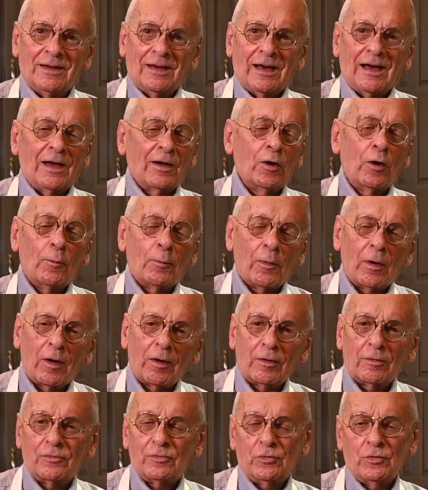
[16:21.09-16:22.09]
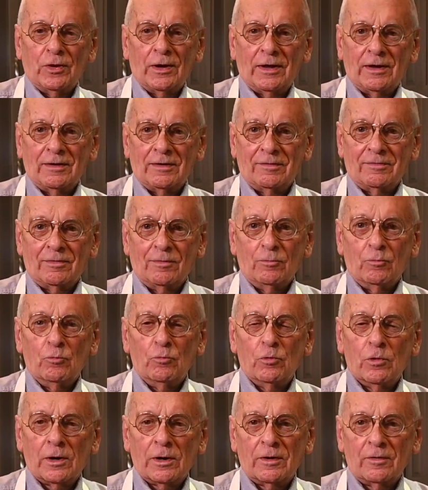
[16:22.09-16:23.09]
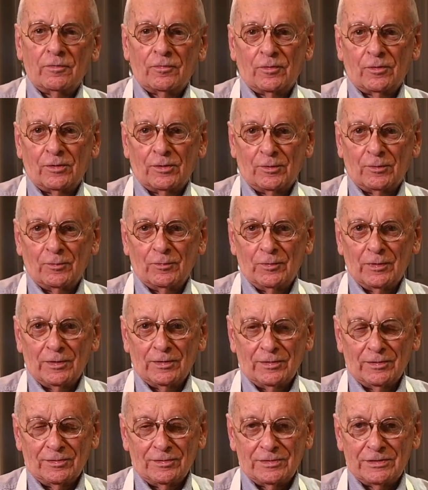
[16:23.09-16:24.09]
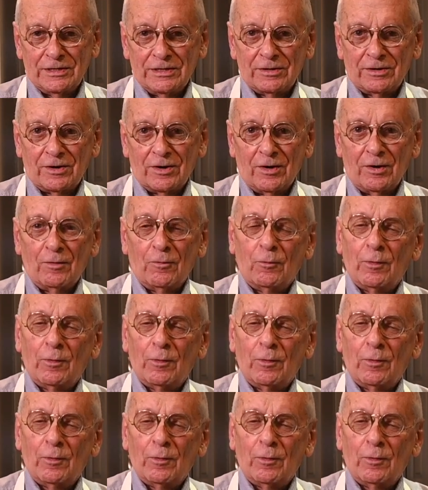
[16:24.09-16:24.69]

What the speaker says: I hope all of you have a wonderful dinner,